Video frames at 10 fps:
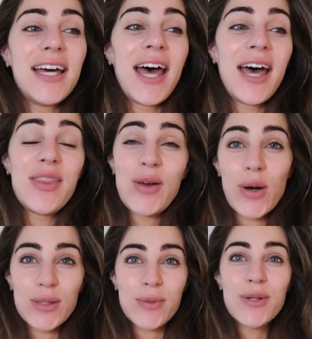the
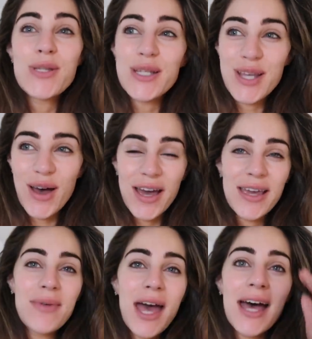Cotswolds at
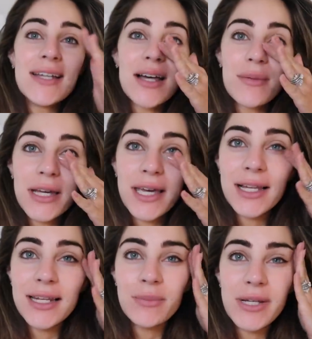Thyme, and I'm looking
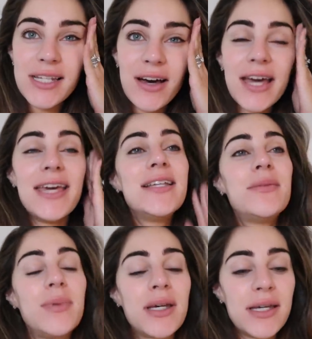a little bit
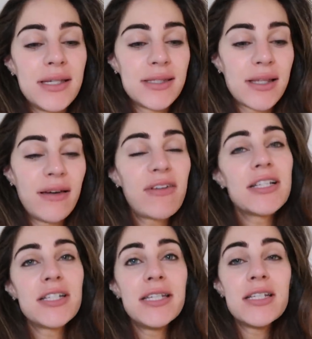tired because I've
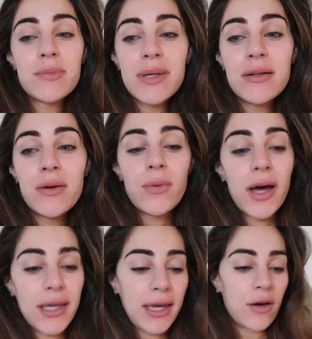actually just been
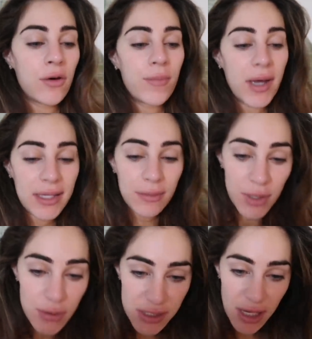working on my
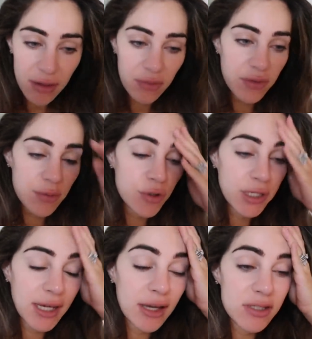computer for the morning.